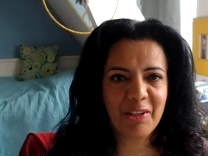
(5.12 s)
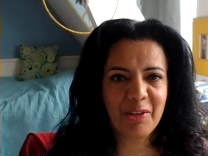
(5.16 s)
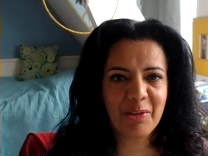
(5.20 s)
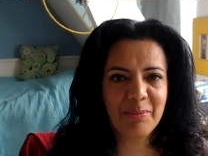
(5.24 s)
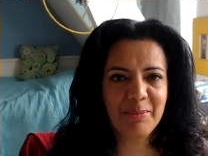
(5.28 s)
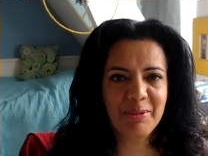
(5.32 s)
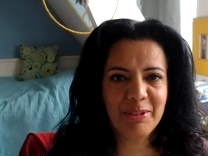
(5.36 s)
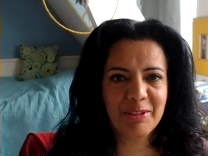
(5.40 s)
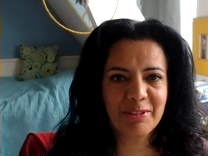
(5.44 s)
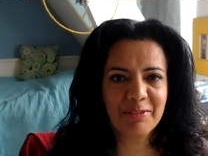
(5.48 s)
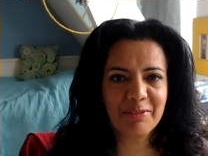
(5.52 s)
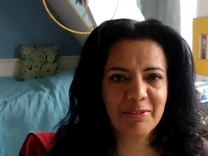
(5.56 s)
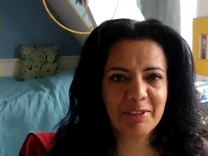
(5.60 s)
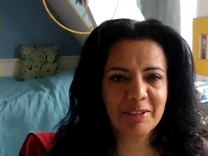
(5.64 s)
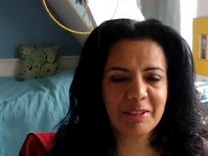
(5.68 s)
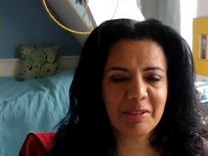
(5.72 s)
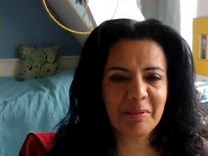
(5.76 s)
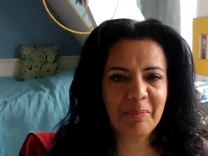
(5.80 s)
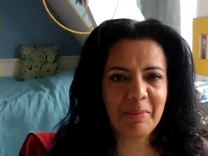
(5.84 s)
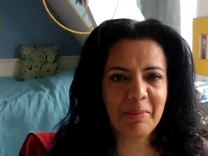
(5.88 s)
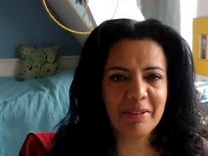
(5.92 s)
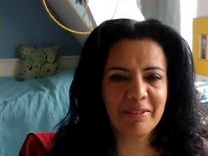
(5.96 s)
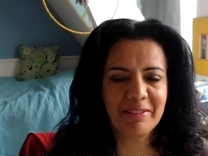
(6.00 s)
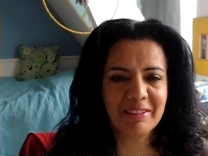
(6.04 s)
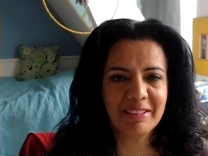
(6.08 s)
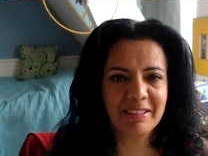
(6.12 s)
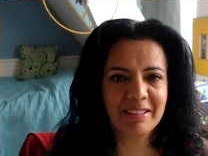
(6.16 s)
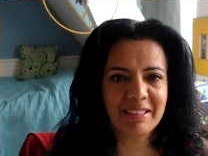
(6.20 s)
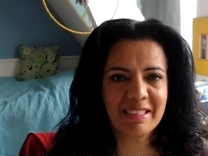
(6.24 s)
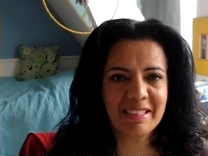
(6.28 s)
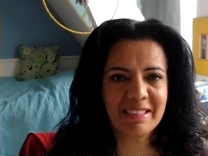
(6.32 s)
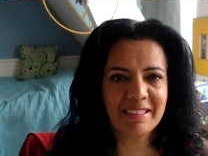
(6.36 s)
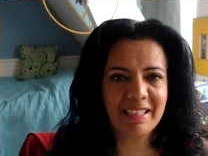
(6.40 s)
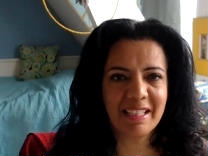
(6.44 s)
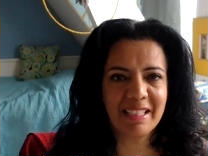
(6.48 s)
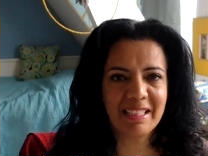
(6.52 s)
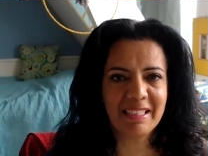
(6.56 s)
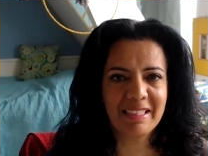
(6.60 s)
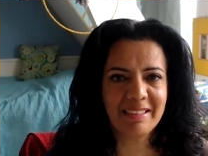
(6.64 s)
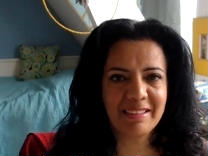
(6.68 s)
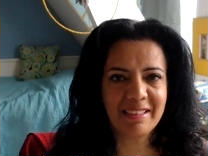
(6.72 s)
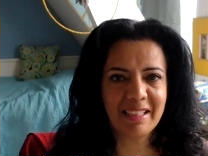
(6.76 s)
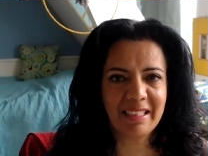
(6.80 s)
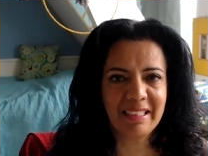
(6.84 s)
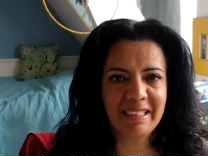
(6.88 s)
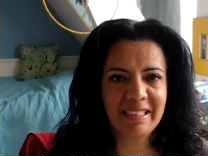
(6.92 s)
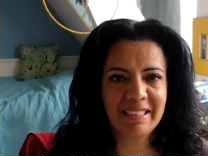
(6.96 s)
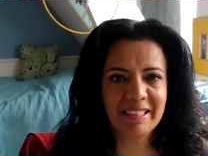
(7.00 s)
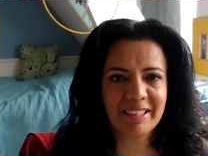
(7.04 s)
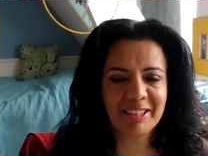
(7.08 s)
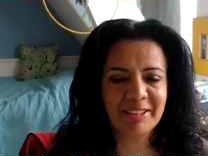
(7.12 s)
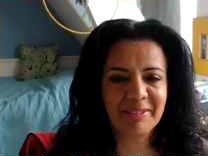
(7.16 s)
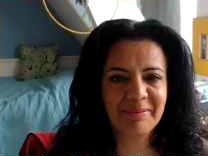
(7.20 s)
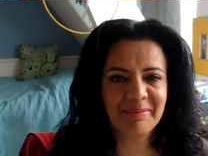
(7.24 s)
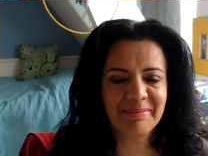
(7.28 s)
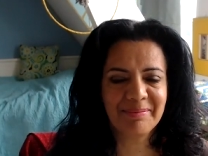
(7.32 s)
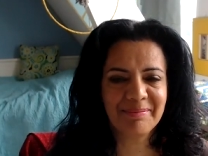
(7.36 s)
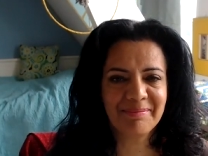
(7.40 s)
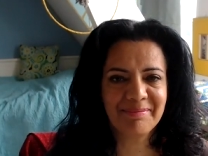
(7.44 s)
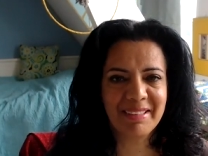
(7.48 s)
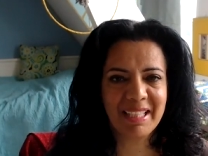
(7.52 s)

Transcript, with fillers: Hello, beautiful spirit. It's Galitta here.